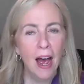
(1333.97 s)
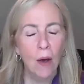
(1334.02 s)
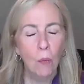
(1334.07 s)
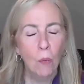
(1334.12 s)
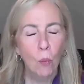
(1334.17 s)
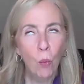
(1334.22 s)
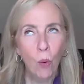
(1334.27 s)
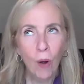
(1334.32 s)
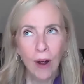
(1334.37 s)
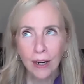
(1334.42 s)

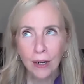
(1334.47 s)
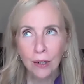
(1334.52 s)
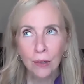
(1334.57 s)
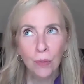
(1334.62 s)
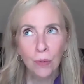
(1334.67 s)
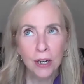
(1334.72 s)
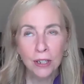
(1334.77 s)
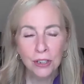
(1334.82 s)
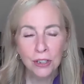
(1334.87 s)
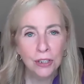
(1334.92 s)
What
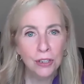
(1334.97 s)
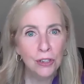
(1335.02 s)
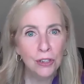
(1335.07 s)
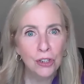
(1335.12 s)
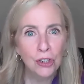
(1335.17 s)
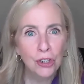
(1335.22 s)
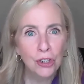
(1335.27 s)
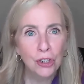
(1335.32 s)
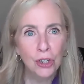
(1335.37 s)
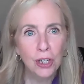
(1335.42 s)
questions
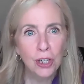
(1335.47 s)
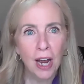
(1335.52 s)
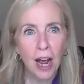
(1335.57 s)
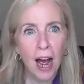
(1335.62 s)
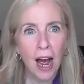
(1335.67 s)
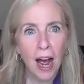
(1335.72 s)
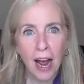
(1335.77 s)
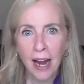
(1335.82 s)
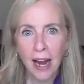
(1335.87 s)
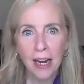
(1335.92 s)
should
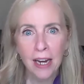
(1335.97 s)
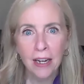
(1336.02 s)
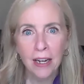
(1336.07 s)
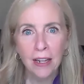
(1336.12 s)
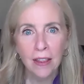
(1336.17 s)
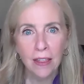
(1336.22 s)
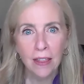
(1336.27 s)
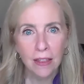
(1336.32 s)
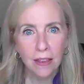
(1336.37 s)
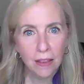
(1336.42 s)
I
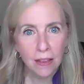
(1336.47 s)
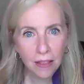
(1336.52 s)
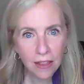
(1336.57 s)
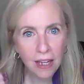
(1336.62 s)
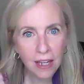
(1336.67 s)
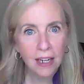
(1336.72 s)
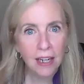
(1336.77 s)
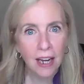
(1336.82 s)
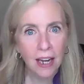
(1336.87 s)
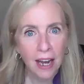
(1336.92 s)

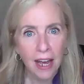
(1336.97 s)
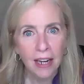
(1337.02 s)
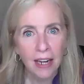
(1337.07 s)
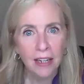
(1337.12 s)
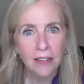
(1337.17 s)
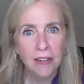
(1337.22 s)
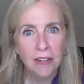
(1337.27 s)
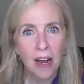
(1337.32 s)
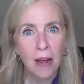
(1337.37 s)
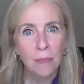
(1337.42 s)
think ahead of
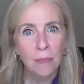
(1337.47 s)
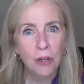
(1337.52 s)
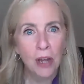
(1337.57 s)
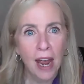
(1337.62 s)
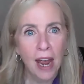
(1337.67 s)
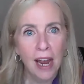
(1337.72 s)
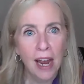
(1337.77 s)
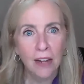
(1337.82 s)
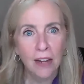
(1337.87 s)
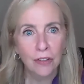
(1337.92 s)
time to
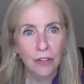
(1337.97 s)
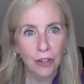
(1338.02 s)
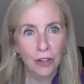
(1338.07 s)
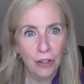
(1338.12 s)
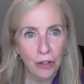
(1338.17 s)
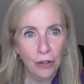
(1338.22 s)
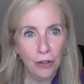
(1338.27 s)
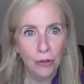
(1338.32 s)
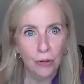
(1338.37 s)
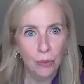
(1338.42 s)
ask
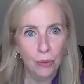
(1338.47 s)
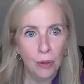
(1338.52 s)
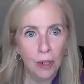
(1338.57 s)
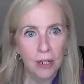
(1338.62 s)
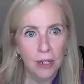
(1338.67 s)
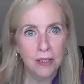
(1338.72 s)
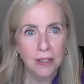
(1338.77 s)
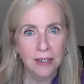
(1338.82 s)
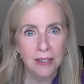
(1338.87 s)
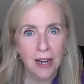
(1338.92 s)
you
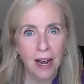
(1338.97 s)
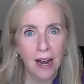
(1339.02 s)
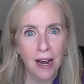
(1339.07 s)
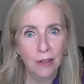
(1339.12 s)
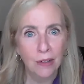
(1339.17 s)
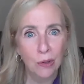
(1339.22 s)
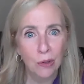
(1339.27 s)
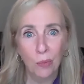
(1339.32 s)
as the doctor?